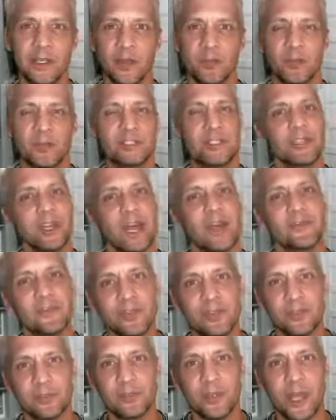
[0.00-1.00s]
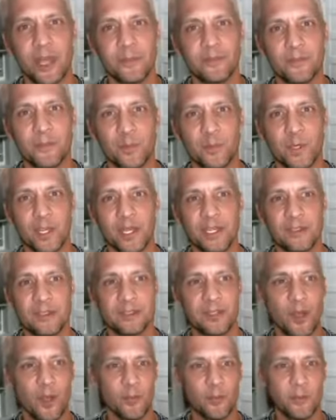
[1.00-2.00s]
But you have to do that, okay?
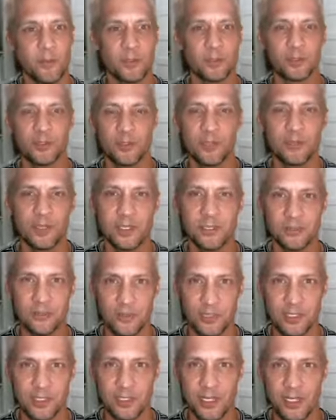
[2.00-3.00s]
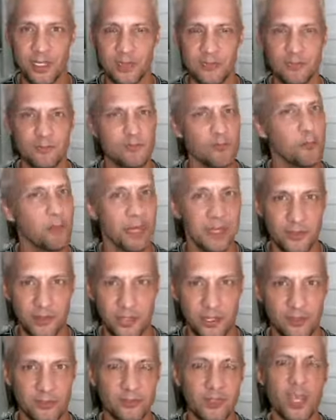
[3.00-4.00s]
So 2 things for you today, big
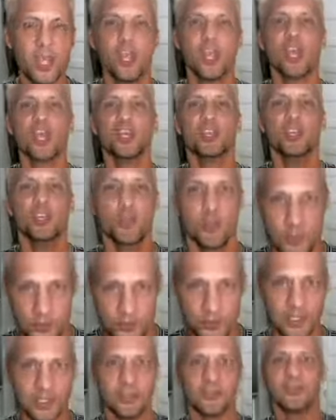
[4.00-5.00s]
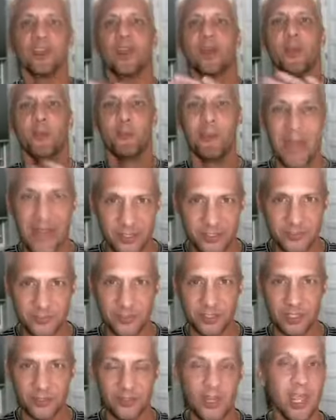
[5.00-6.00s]
things, huge things, massive
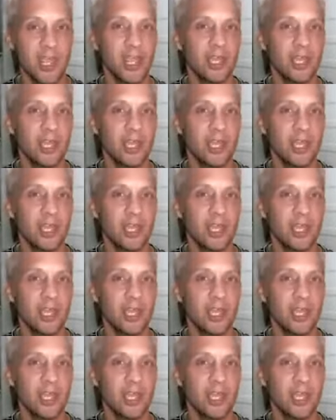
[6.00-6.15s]
things.